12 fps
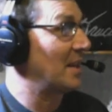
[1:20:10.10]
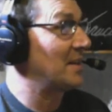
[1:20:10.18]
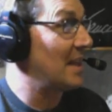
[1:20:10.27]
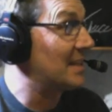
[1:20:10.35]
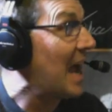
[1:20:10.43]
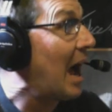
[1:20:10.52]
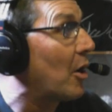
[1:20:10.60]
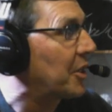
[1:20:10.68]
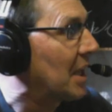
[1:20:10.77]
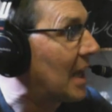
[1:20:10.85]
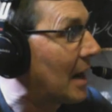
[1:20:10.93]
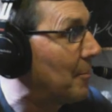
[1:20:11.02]
the towel
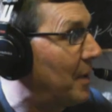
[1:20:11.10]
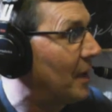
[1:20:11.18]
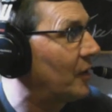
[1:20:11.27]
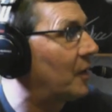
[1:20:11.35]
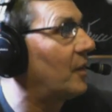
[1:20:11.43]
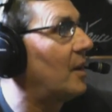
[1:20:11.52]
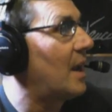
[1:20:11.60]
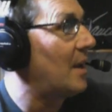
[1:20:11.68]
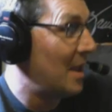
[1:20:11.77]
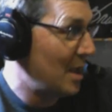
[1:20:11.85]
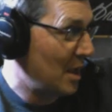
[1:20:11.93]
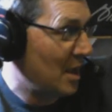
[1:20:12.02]
thing got him pissed because he
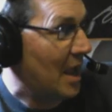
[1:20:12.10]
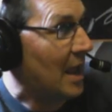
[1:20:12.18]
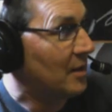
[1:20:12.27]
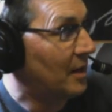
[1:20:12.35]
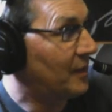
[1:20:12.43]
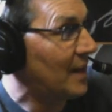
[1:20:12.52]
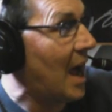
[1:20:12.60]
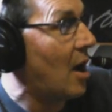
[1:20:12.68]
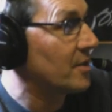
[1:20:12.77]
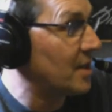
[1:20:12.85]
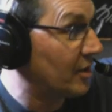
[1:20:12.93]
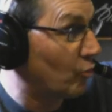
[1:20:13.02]
had these
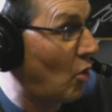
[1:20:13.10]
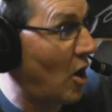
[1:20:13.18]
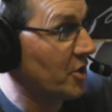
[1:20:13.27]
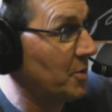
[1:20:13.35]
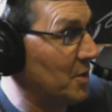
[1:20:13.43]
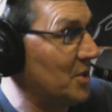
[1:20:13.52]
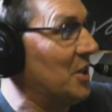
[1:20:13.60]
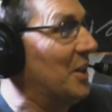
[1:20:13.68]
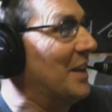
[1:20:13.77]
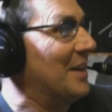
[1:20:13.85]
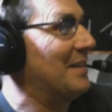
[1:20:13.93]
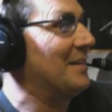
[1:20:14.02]
towels in his washing machine
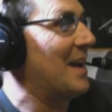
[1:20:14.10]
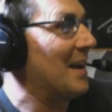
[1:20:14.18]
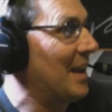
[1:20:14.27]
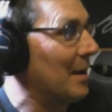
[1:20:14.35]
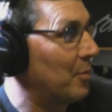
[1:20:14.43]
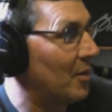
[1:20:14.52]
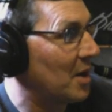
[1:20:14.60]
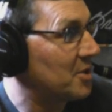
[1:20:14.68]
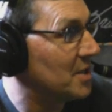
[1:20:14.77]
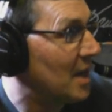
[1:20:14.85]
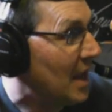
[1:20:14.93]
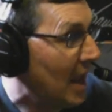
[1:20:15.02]
at Don King
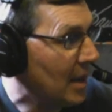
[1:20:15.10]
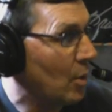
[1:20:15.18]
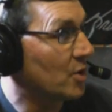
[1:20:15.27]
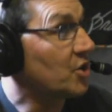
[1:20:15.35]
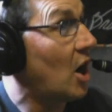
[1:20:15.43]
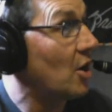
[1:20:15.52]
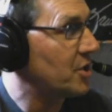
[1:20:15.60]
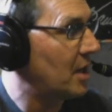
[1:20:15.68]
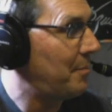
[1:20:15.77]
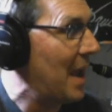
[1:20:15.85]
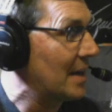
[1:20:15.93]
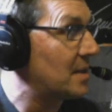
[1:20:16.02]
Production, and they were charging
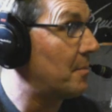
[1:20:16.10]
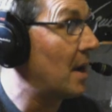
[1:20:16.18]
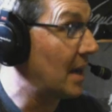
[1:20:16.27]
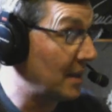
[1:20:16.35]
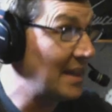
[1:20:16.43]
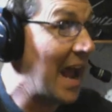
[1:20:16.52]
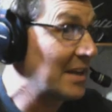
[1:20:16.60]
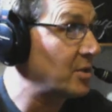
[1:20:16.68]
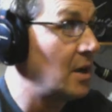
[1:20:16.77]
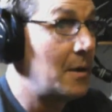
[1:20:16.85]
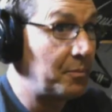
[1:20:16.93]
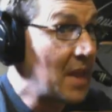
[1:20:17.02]
it back to Mike, and that's
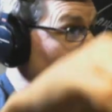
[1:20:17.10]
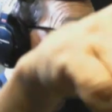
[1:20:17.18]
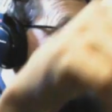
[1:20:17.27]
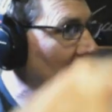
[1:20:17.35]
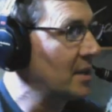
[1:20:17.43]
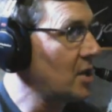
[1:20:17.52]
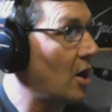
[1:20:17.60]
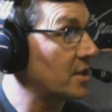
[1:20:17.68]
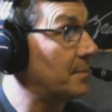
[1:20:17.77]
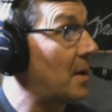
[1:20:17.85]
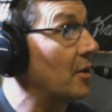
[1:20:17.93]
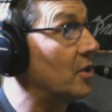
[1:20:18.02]
what Mike talks
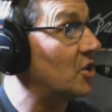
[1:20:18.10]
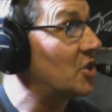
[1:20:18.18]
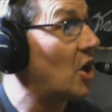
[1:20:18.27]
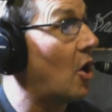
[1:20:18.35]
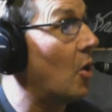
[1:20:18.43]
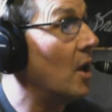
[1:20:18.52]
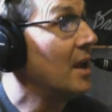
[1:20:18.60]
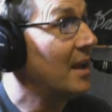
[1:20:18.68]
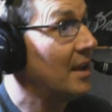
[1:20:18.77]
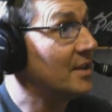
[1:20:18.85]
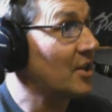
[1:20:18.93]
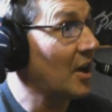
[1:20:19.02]
about in the show.
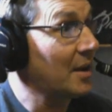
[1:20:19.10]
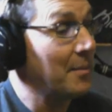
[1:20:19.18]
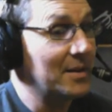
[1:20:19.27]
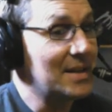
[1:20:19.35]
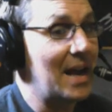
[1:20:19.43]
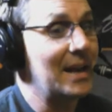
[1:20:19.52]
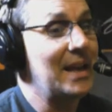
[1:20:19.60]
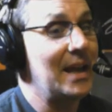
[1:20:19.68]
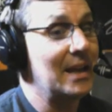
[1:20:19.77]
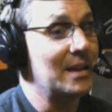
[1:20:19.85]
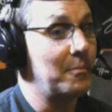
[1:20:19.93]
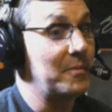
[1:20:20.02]
He's talking about Don King
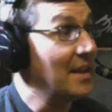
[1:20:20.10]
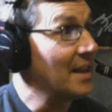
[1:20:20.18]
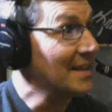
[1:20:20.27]
and the